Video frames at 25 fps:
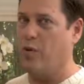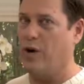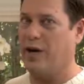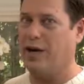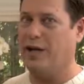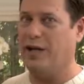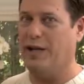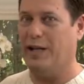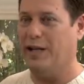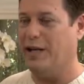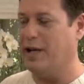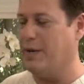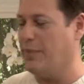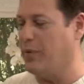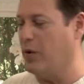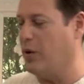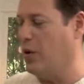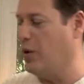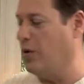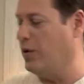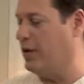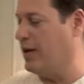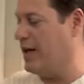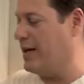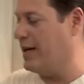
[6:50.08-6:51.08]
wanna clean up a
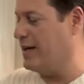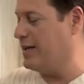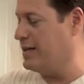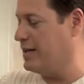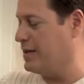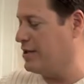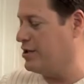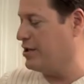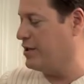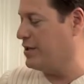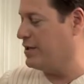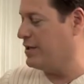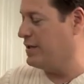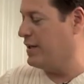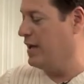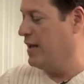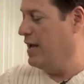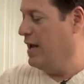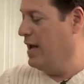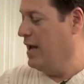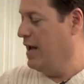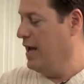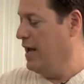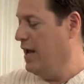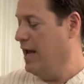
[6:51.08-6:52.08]
whole lot of dishes.
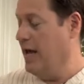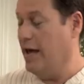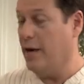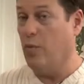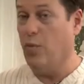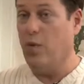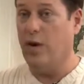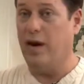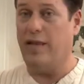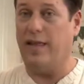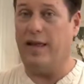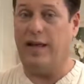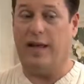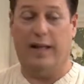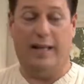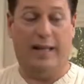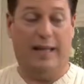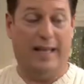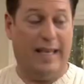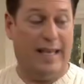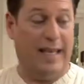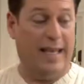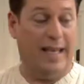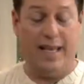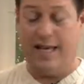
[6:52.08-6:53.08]
One of the
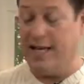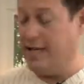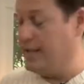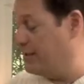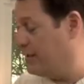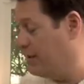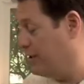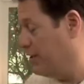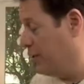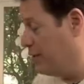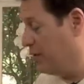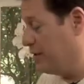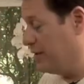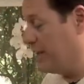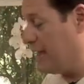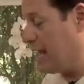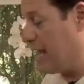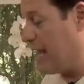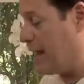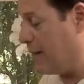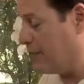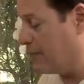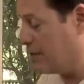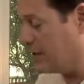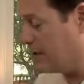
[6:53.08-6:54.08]
keys to
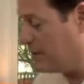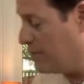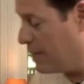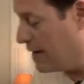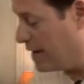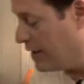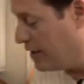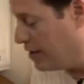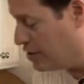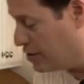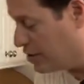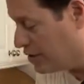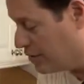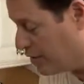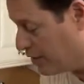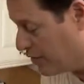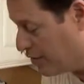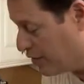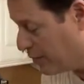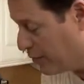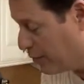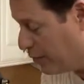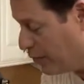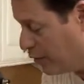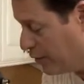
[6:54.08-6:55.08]
scallops is making sure that
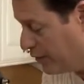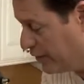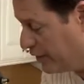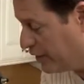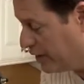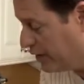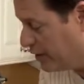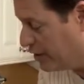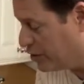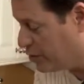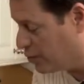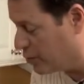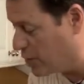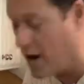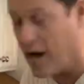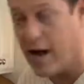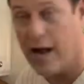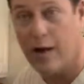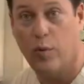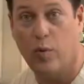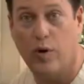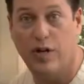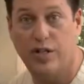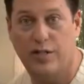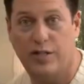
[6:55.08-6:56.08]
they're perfectly
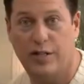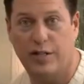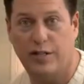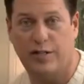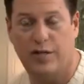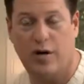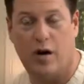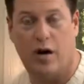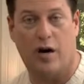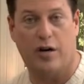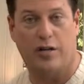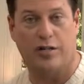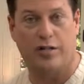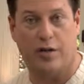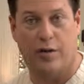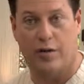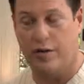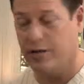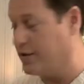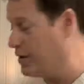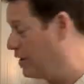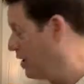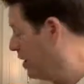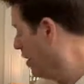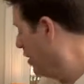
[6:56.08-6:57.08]
dry, which these are. So
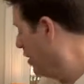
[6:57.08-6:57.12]
it's